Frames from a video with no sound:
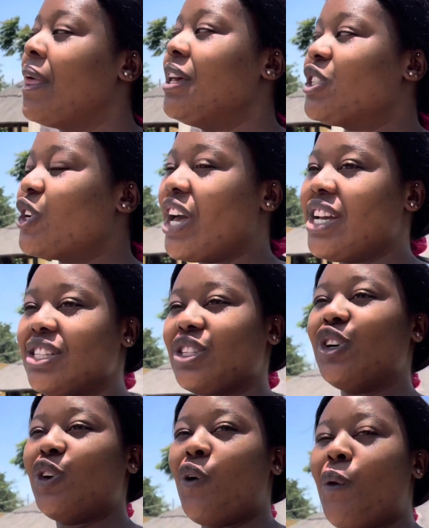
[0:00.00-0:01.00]
So yeah, I just
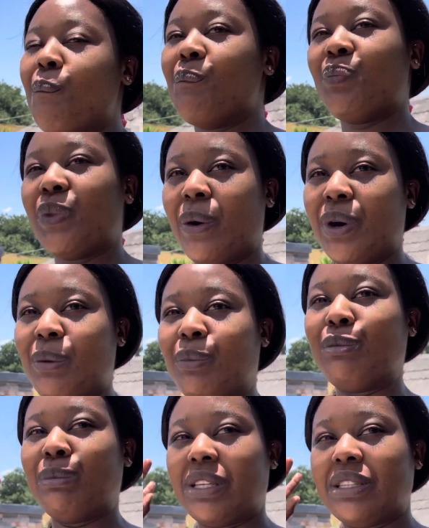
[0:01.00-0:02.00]
got home. I want to
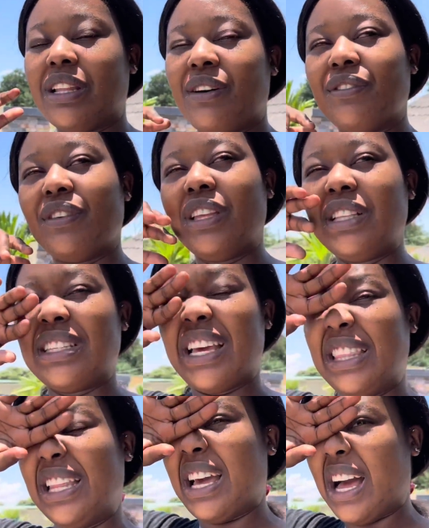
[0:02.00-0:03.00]
put my stuff inside
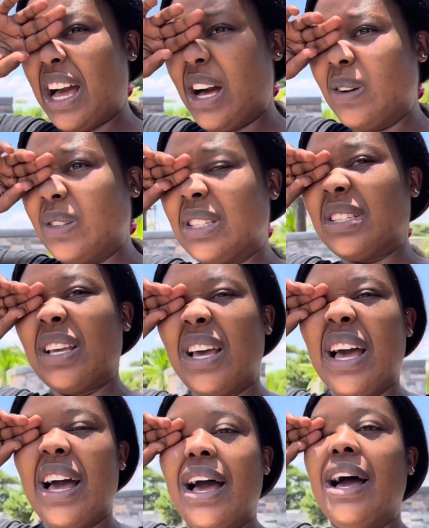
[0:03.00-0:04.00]
the house
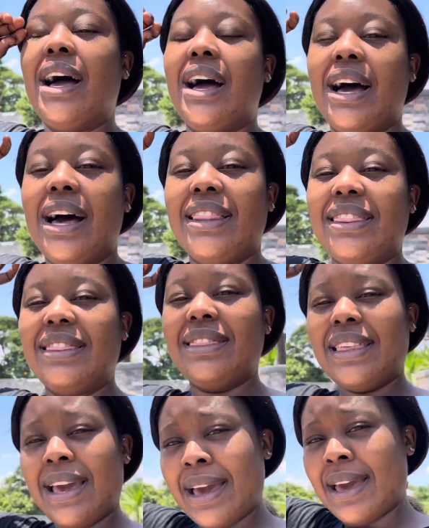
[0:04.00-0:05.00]
and
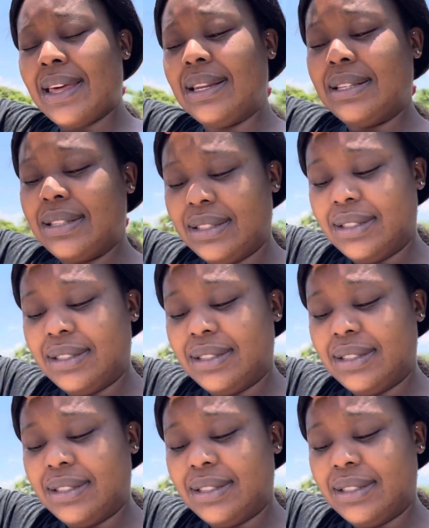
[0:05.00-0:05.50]
then